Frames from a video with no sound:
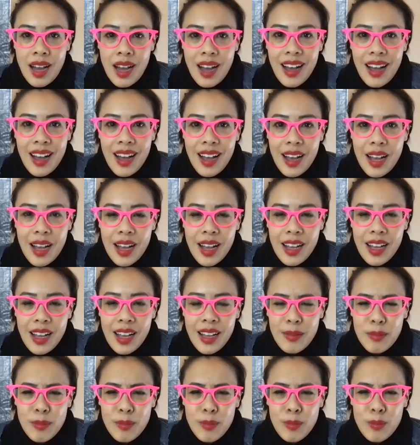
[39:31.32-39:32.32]

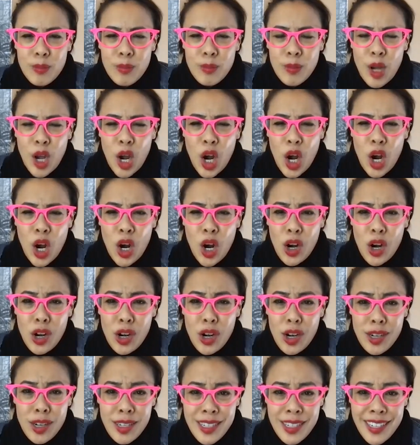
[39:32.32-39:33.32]
Um,
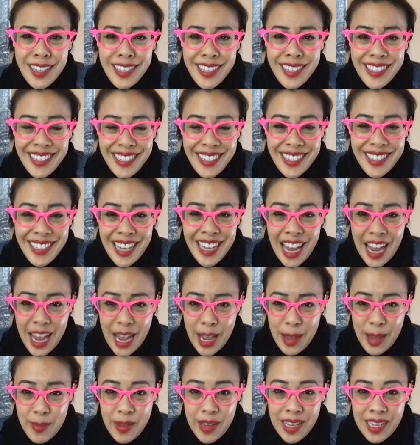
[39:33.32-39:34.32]
hard to
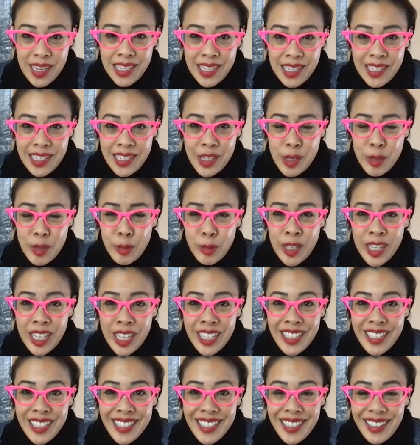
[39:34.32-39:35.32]
say because
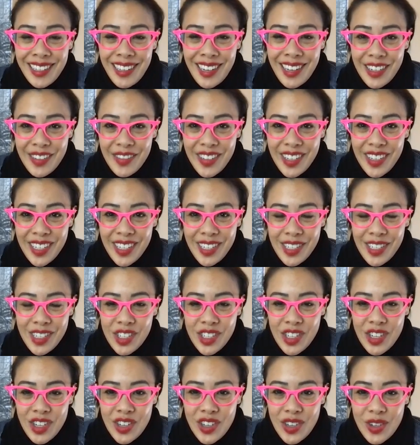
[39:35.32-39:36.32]
U-Link does a lot of it.
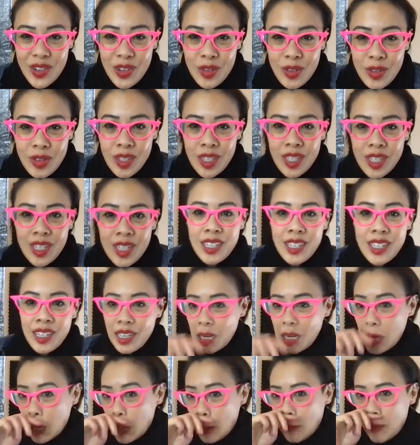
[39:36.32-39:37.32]
So
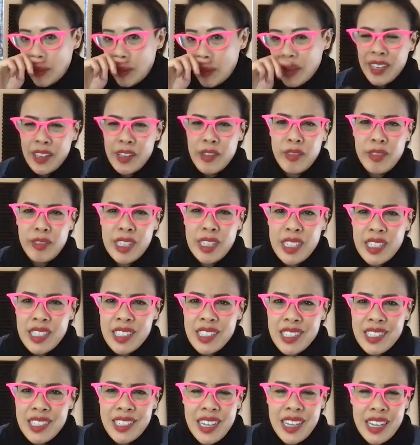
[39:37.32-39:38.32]
um, I think U-Link
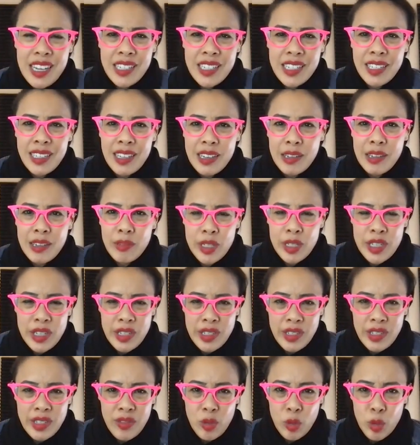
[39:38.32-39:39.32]
is set to like reach
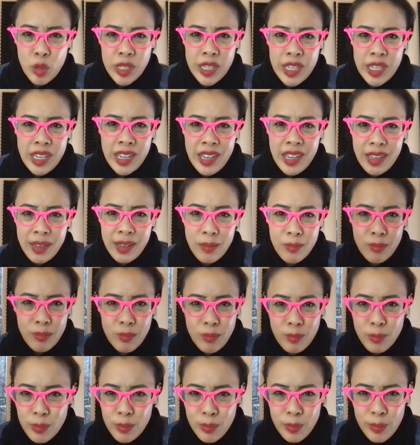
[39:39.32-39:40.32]
out to forty-eight
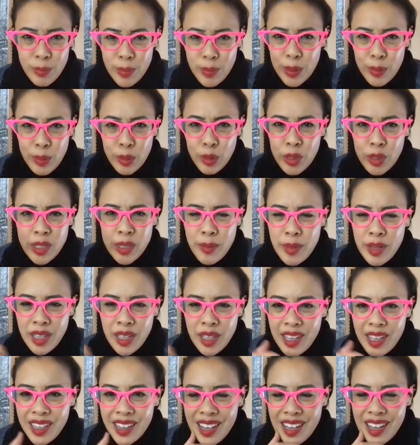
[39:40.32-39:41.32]
people or something
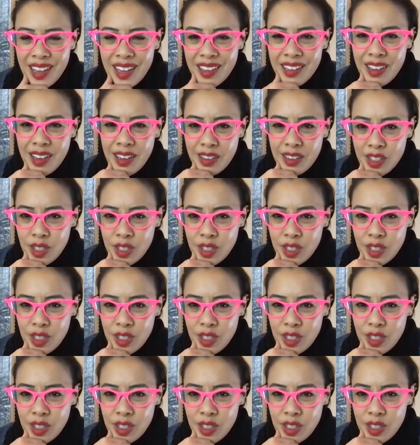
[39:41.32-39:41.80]
like that.